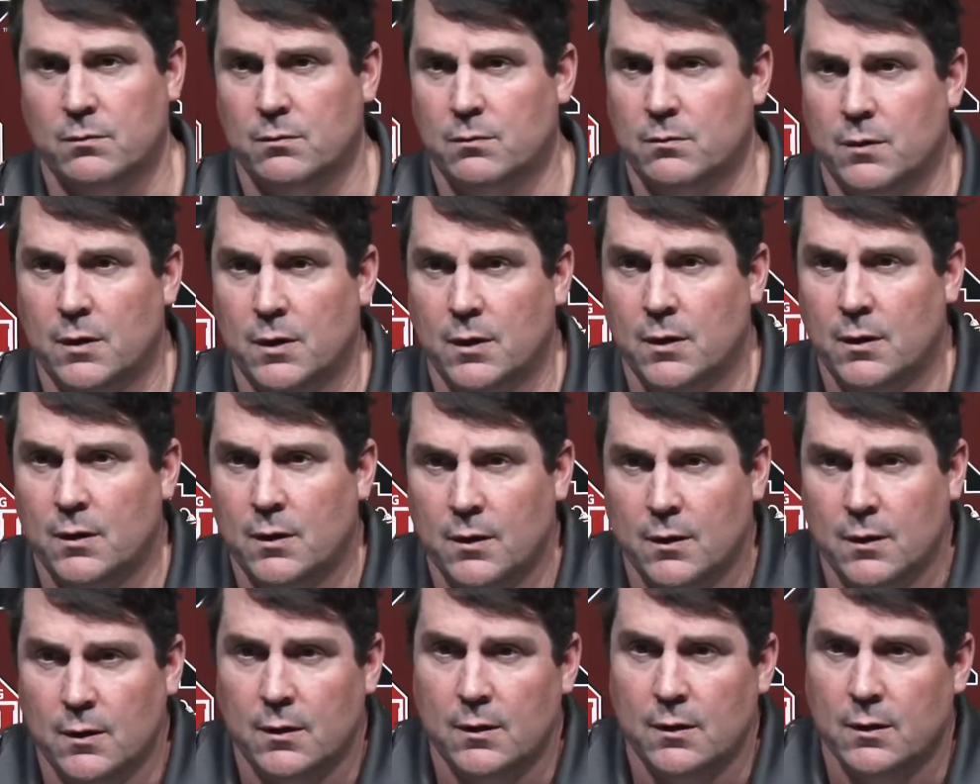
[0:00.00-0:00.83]
the most
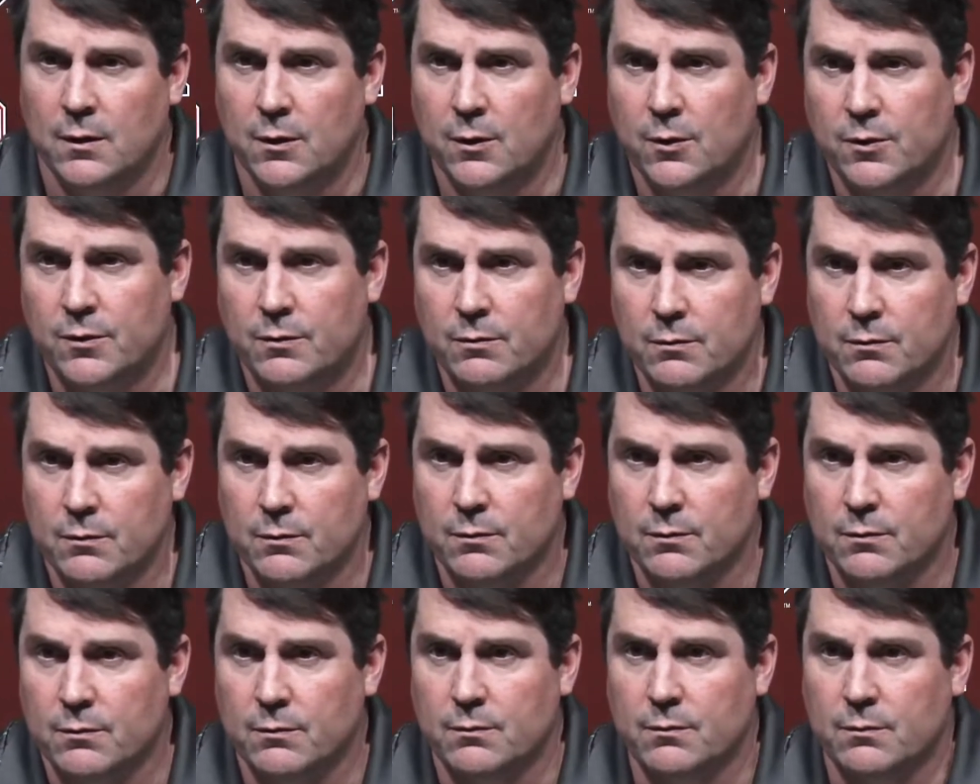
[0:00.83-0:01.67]
important traits
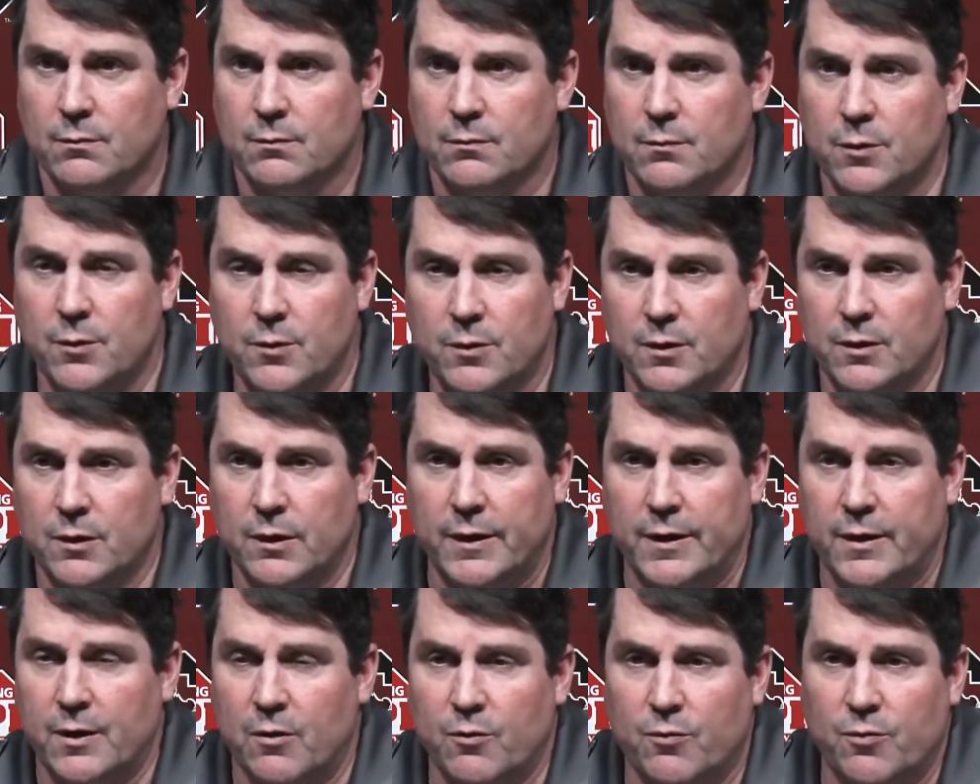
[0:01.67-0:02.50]
that you who
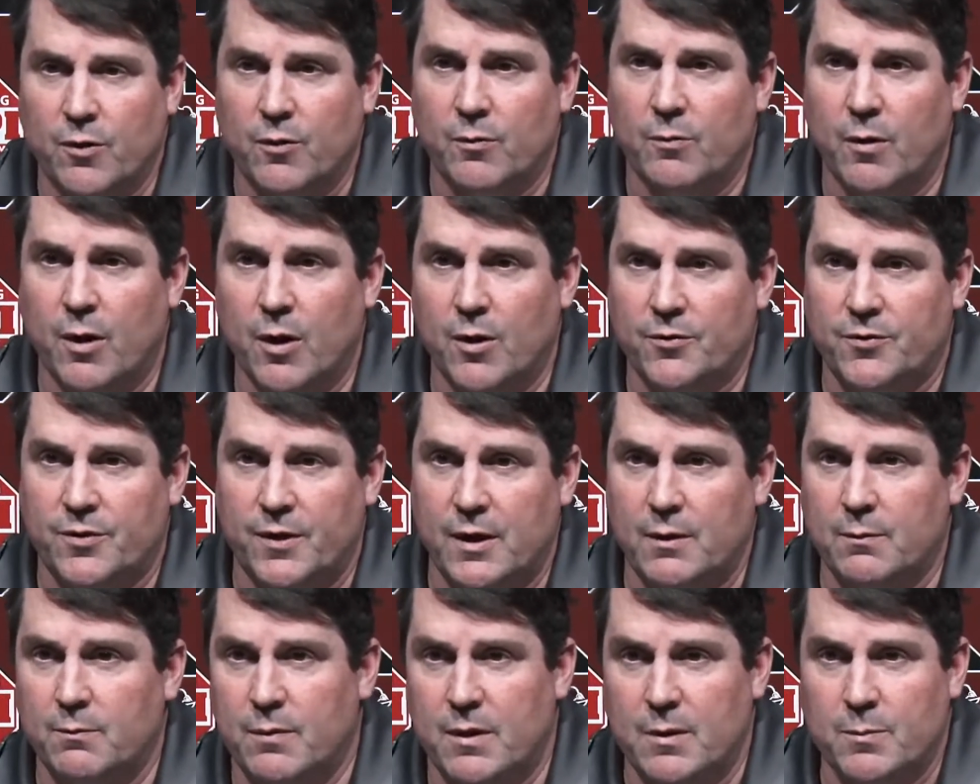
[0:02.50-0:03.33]
can lead our football see.
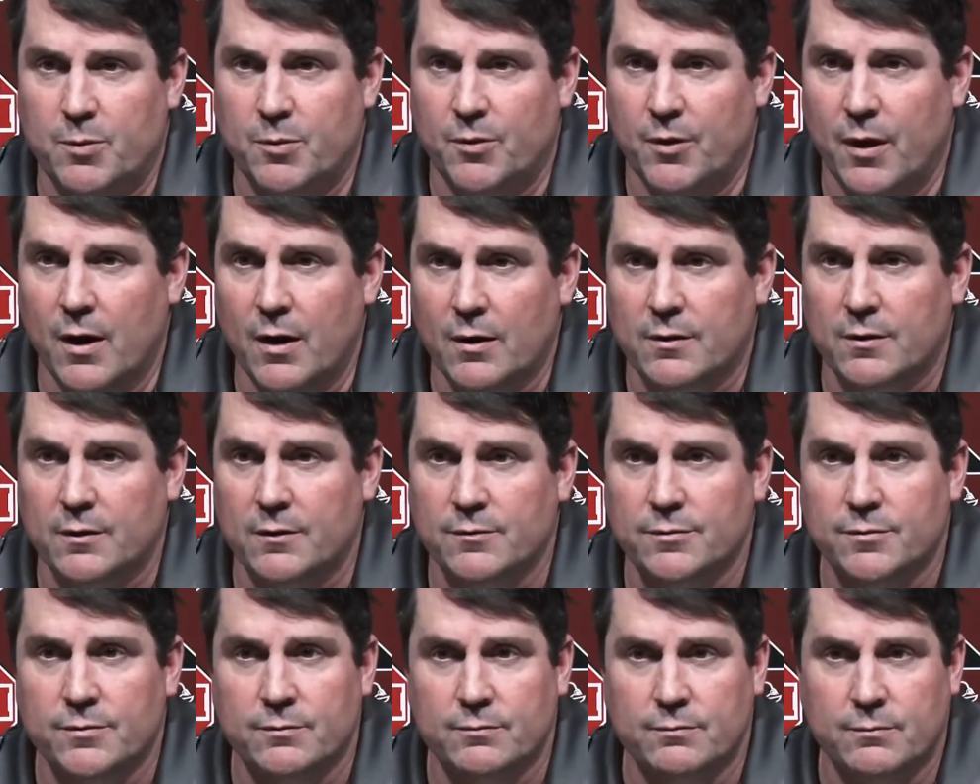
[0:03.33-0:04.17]
team, be
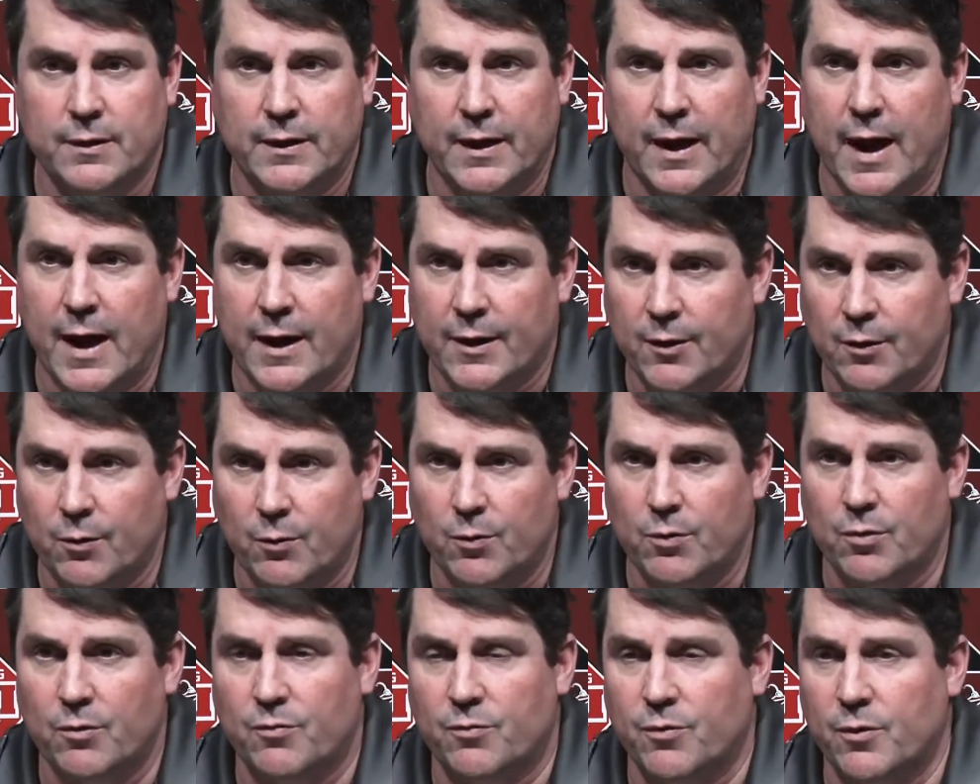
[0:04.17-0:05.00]
productive, be accurate
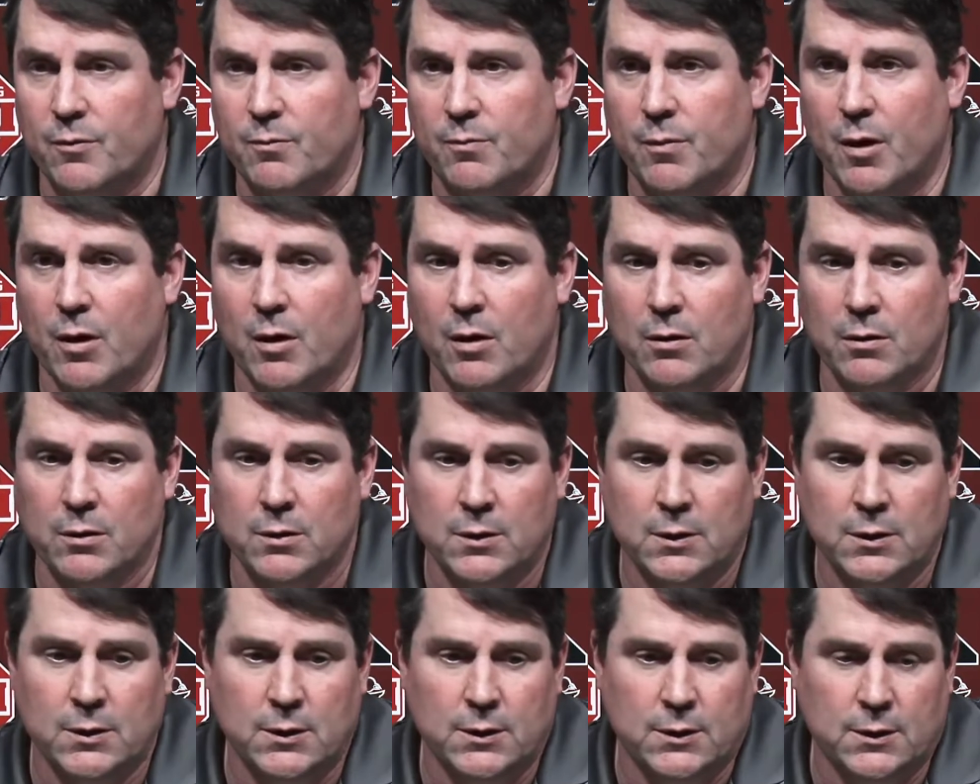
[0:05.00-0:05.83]
with the football,
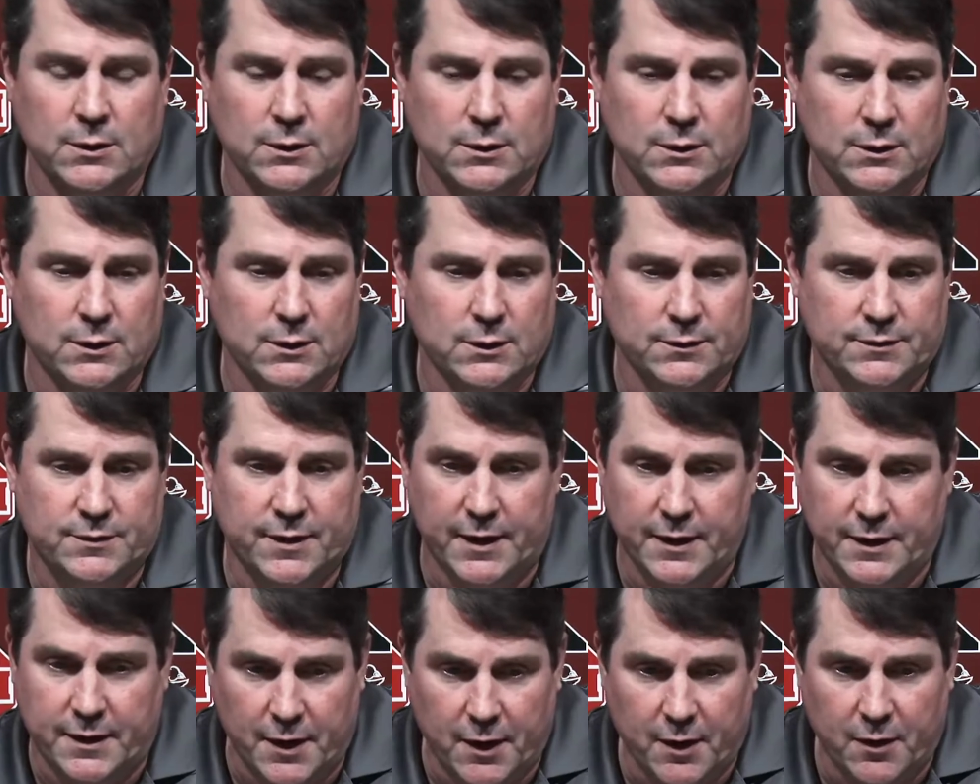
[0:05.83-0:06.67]
uh,
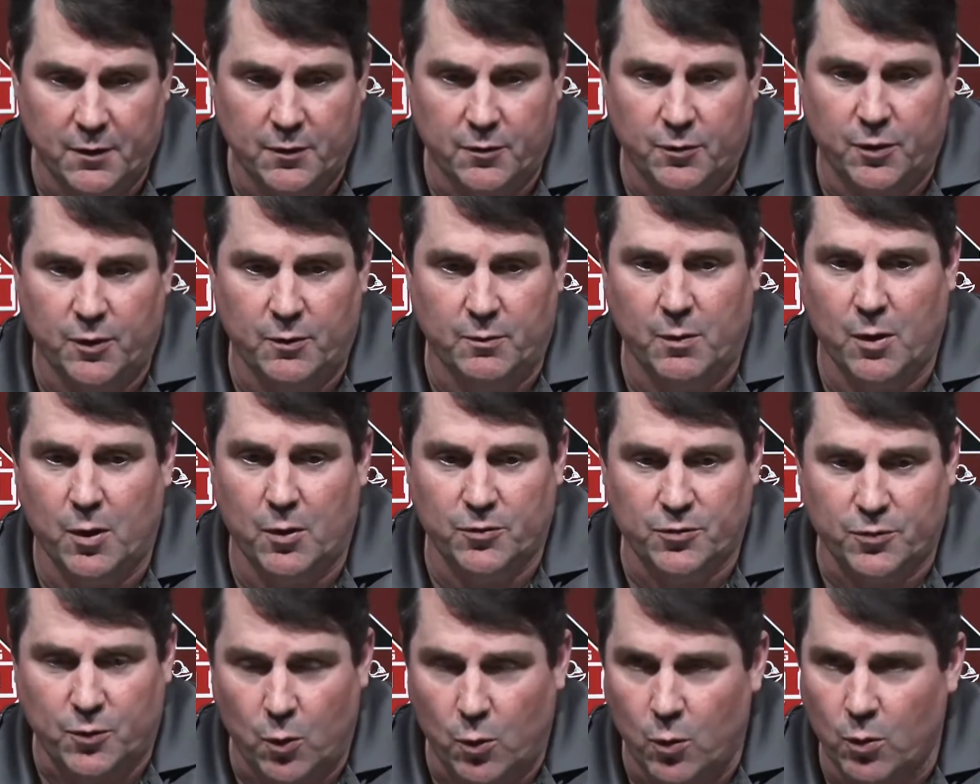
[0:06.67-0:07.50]
take care of the
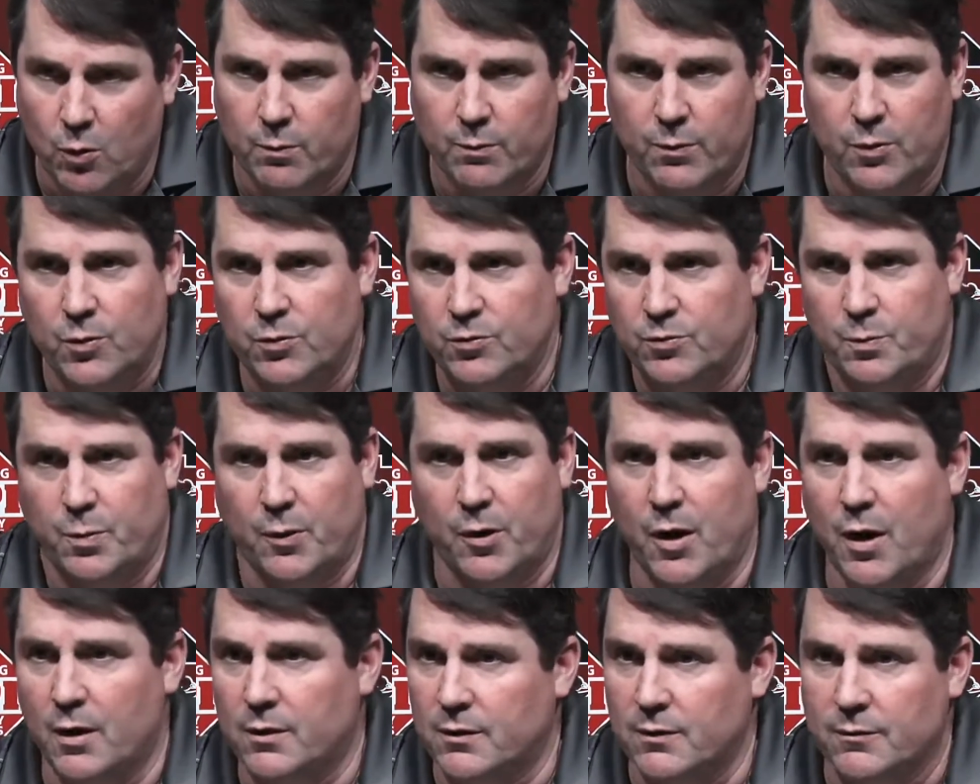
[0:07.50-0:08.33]
football, score, who's
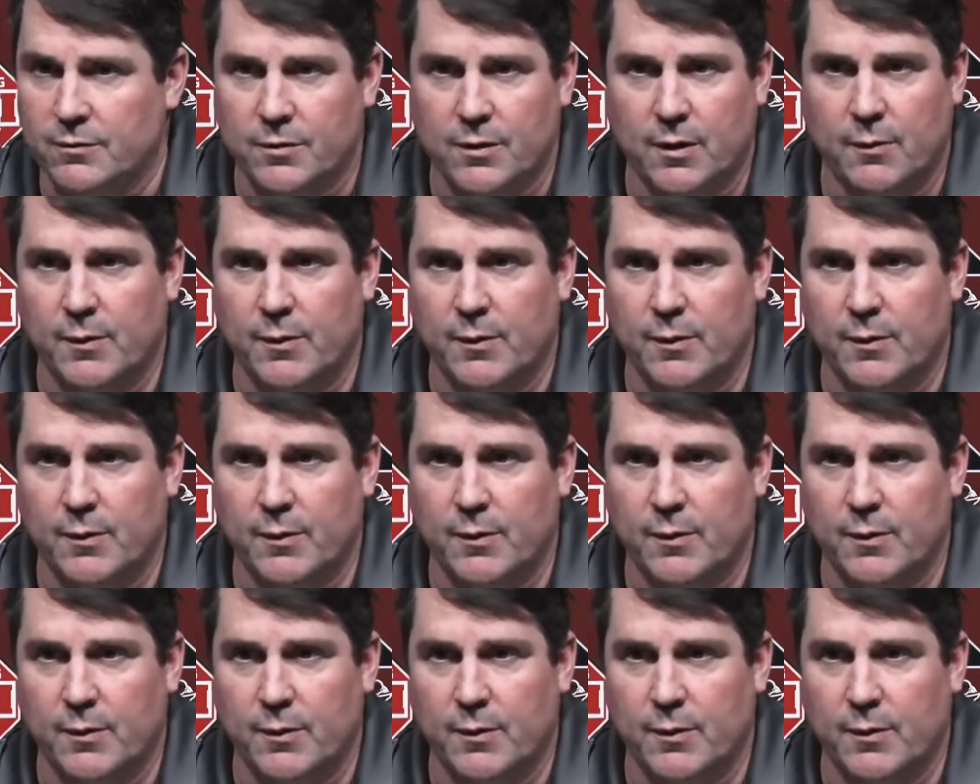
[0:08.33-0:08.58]
productive.